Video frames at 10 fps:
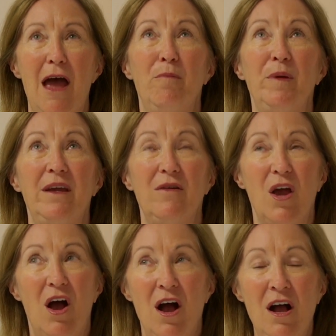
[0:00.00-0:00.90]
and be
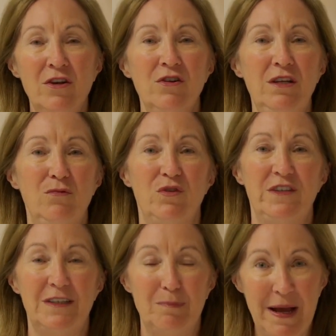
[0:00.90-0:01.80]
utterly
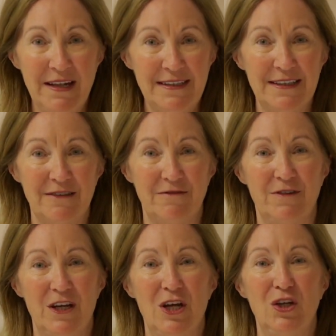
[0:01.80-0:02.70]
responsive
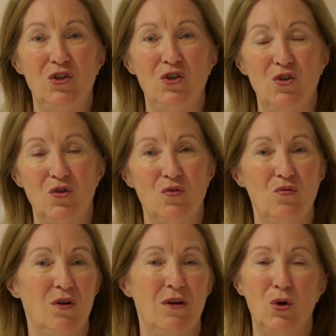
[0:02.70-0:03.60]

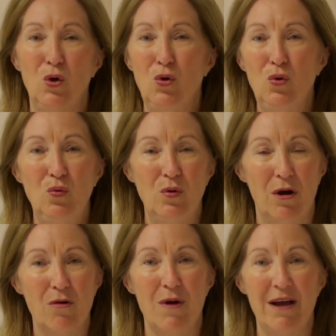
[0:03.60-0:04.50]
to who
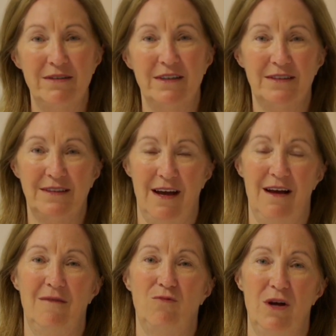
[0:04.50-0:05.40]
around us
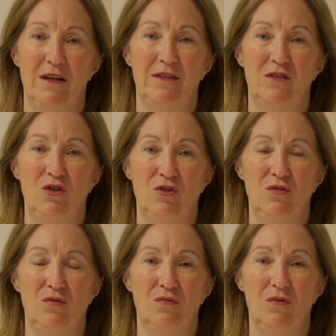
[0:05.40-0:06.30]
God wants to
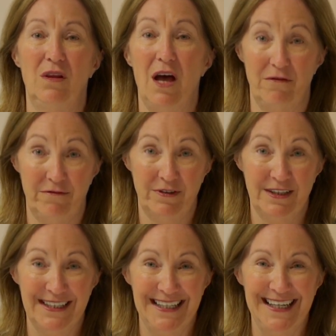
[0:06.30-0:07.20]

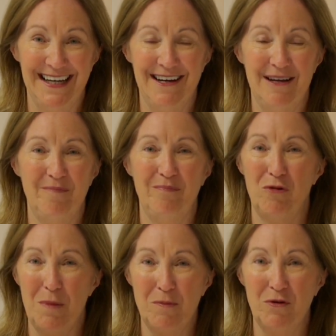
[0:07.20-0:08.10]
love.
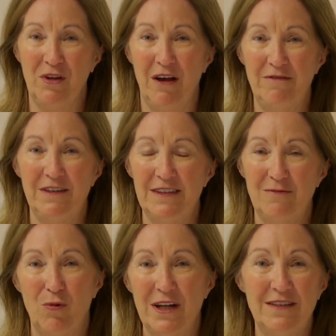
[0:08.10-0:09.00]
Remember, love
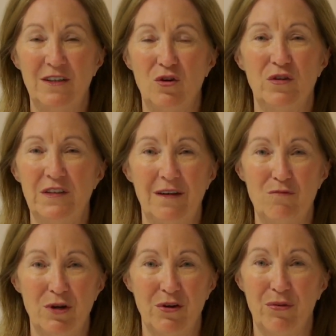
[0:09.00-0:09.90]
wants to go
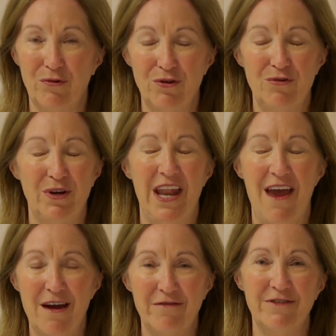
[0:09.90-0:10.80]
somewhere through you in
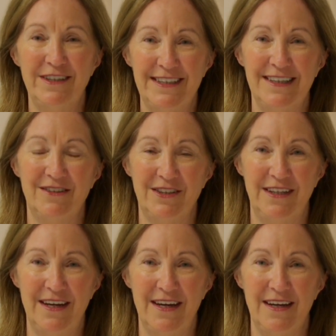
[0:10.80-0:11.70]
every single
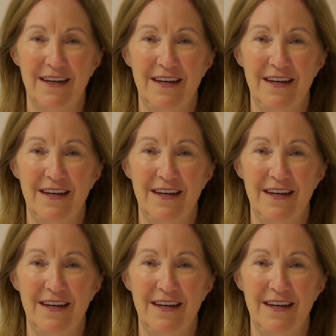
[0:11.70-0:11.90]
day.